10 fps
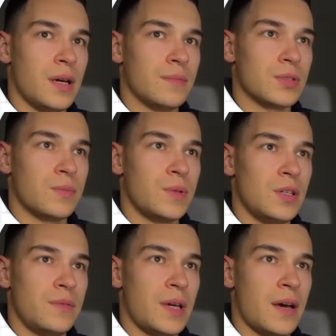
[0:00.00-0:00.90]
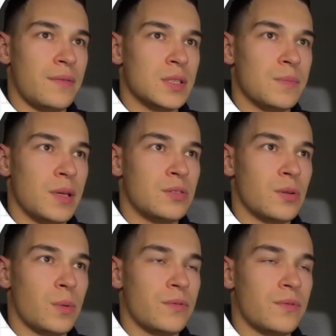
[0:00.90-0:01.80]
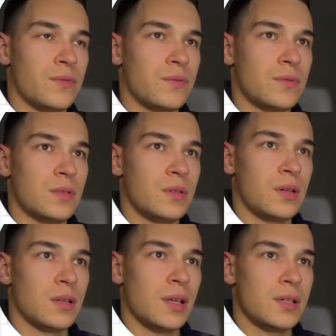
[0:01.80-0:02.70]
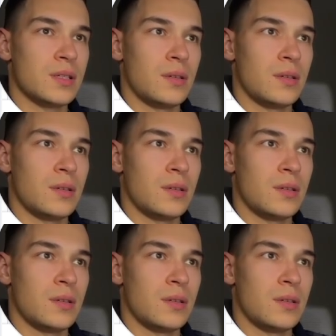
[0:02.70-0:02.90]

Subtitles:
so here we have this big drop of clicks.